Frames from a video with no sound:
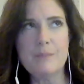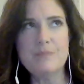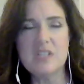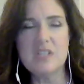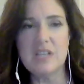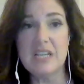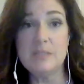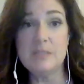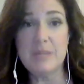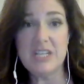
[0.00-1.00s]
delayed
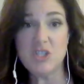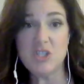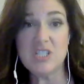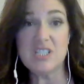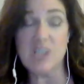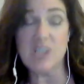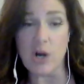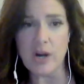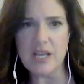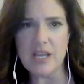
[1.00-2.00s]
speech to
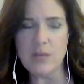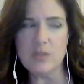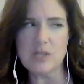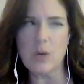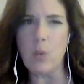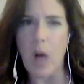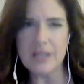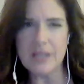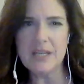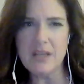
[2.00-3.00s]
start, it was the
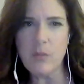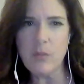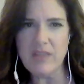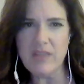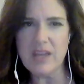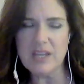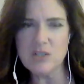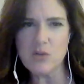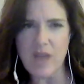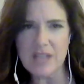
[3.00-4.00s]
quality of the way they
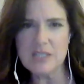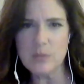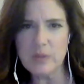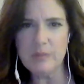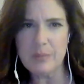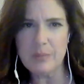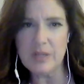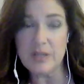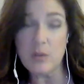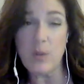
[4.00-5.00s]
interacted with
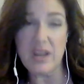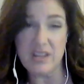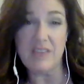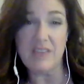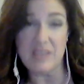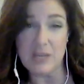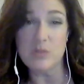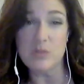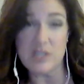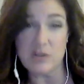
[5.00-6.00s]
people and the way that they
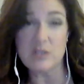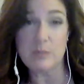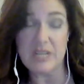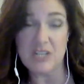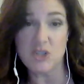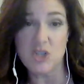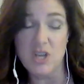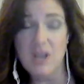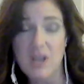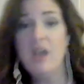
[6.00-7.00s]
used their speech
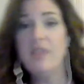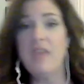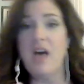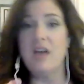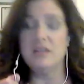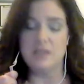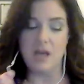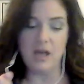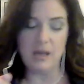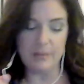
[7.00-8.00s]
that
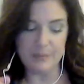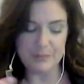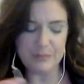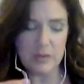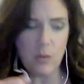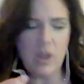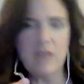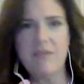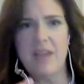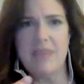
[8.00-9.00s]

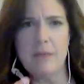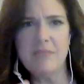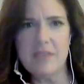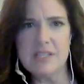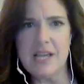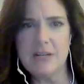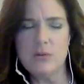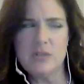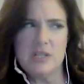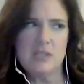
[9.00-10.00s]
qualified them for the
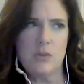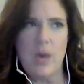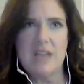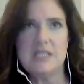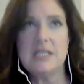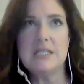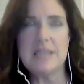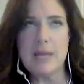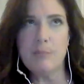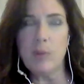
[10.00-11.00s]
diagnosis. So as an
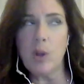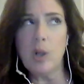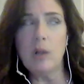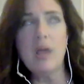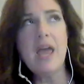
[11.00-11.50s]
example,